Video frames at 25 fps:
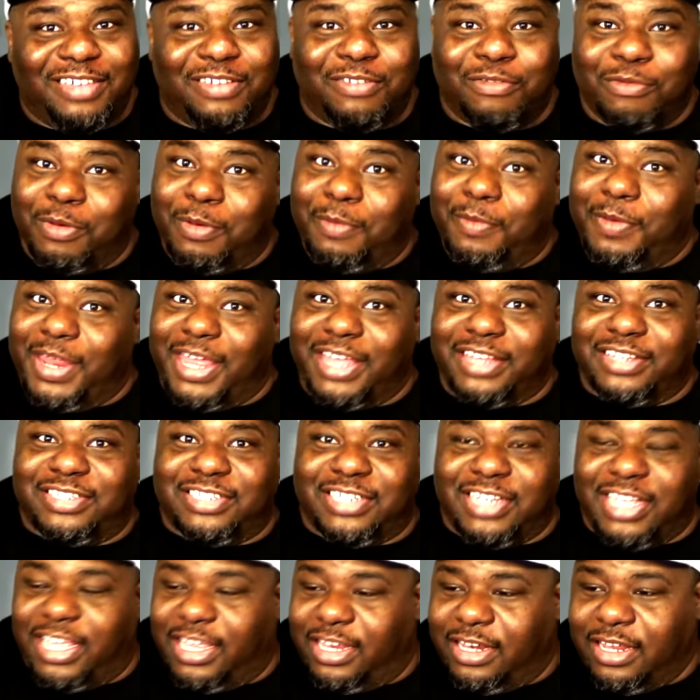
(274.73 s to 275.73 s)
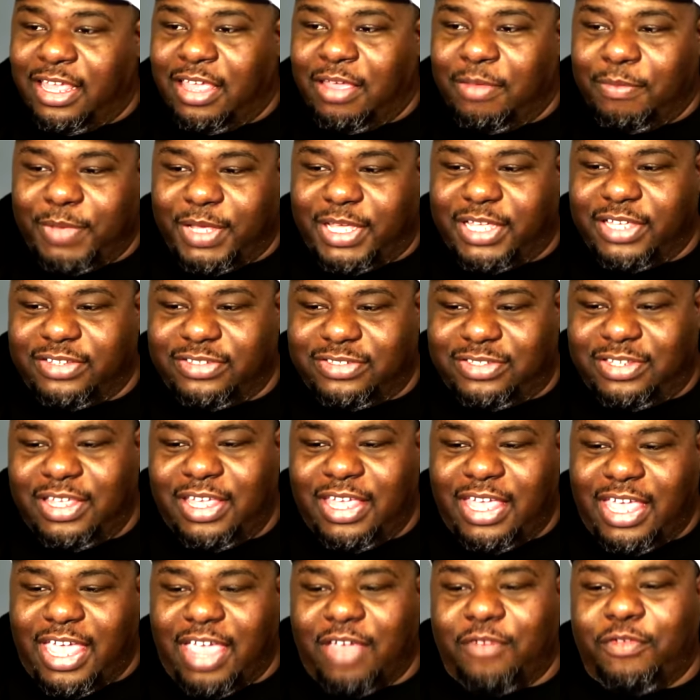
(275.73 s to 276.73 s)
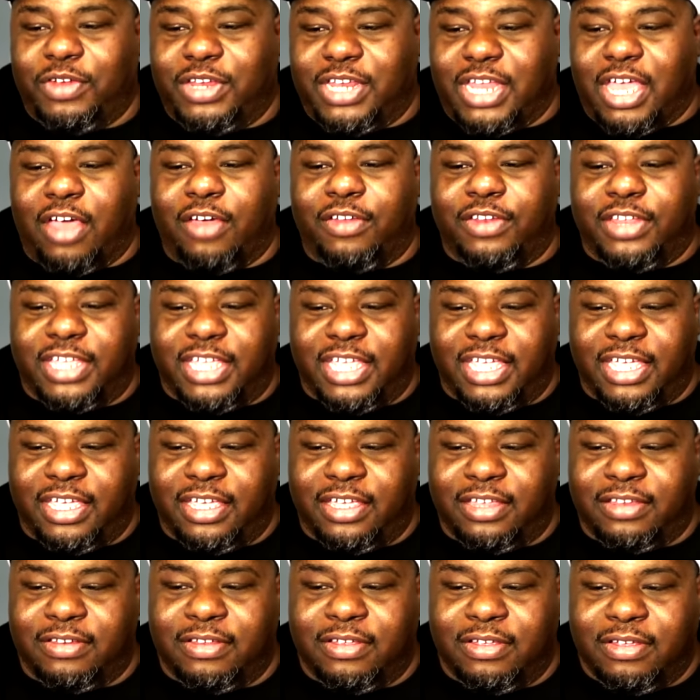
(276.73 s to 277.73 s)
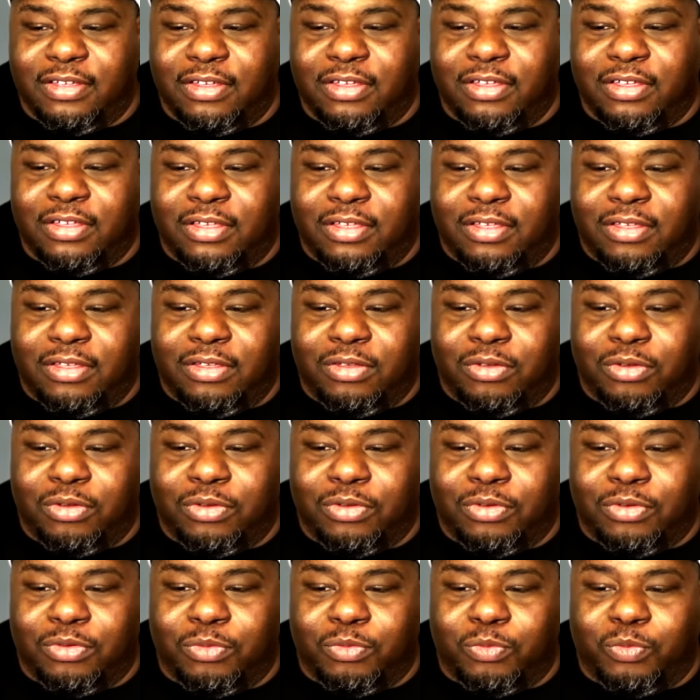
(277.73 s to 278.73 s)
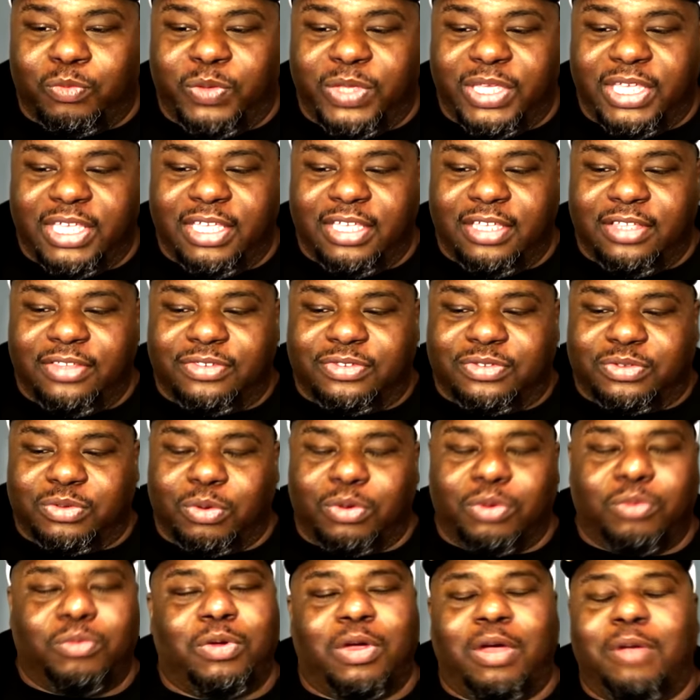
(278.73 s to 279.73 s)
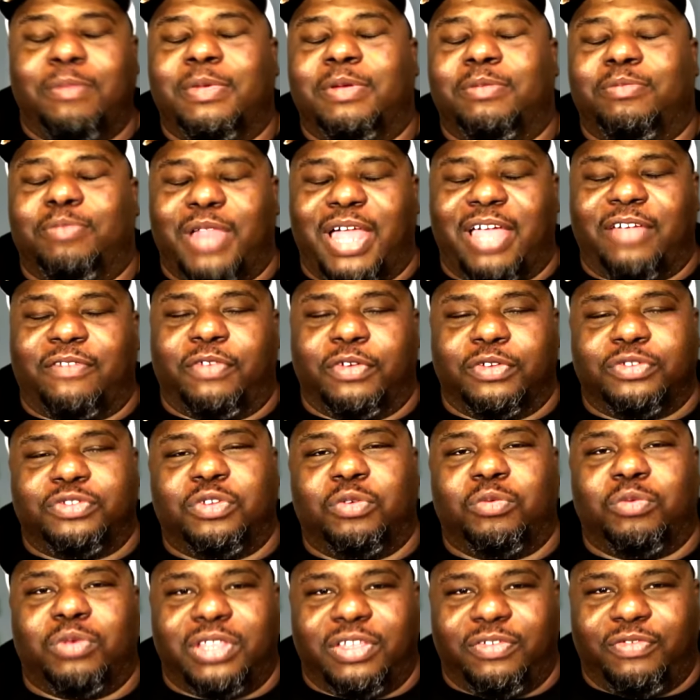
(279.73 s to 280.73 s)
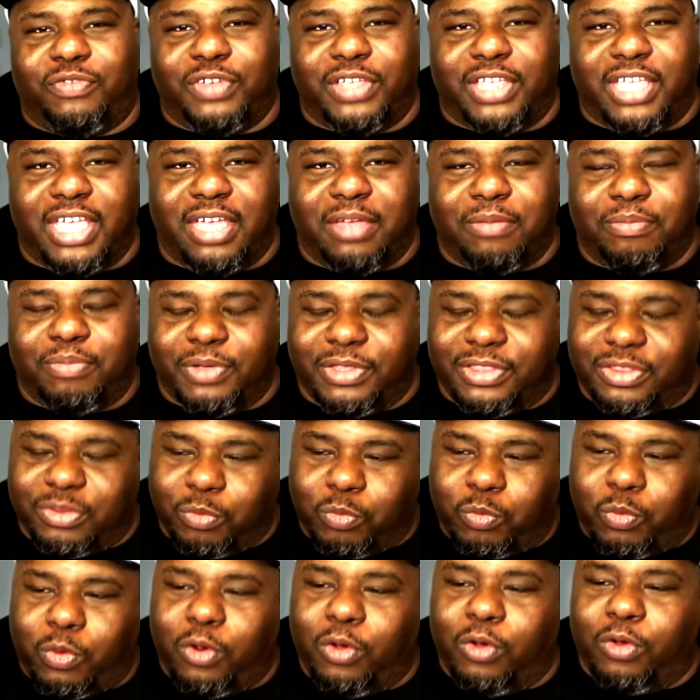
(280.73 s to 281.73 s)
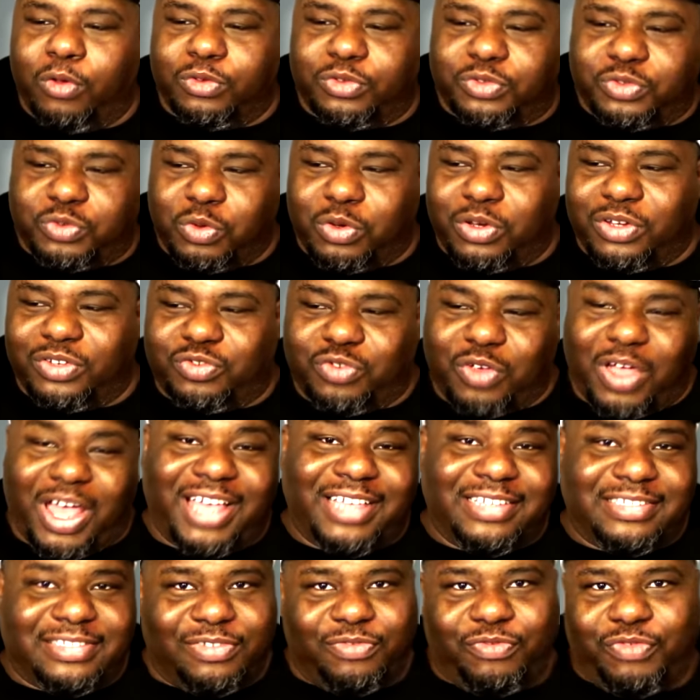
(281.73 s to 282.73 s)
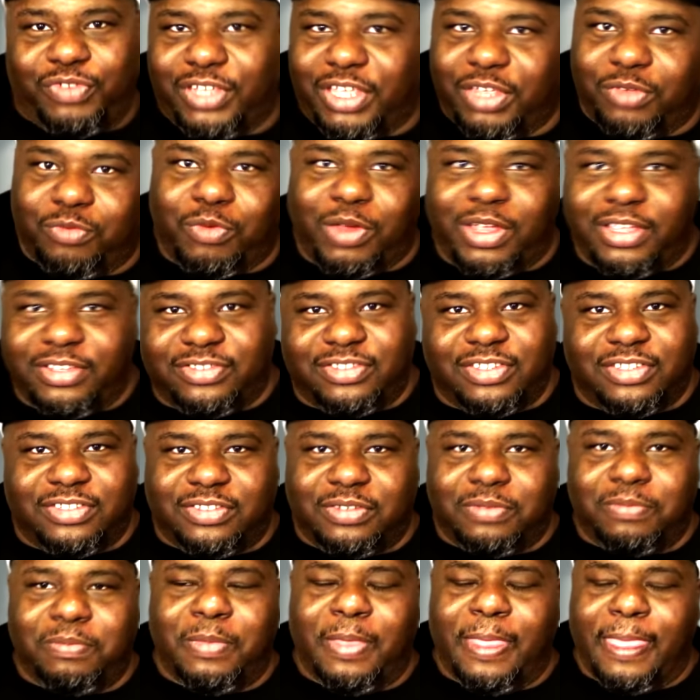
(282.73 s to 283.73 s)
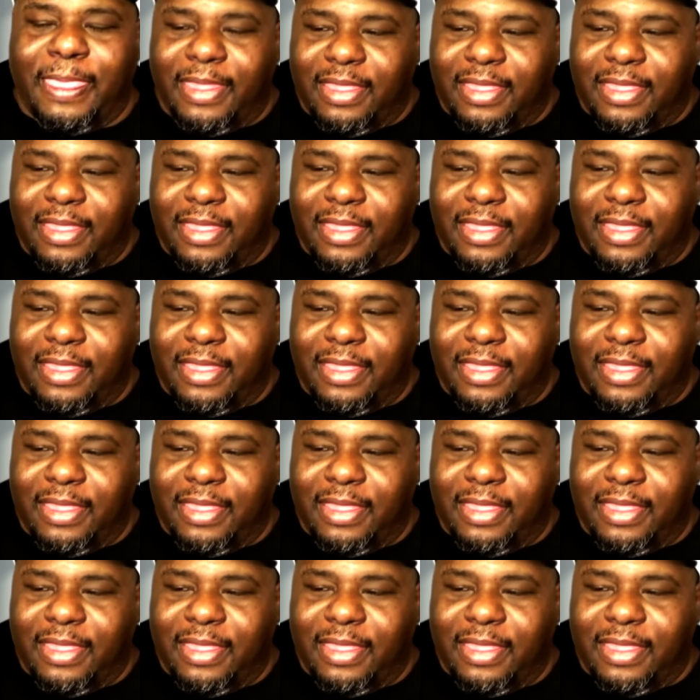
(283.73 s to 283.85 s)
Remember that shit. Because every now and again, we sort of, well, I mean, black folks don't really forget, but the world sort of tries to forget racism.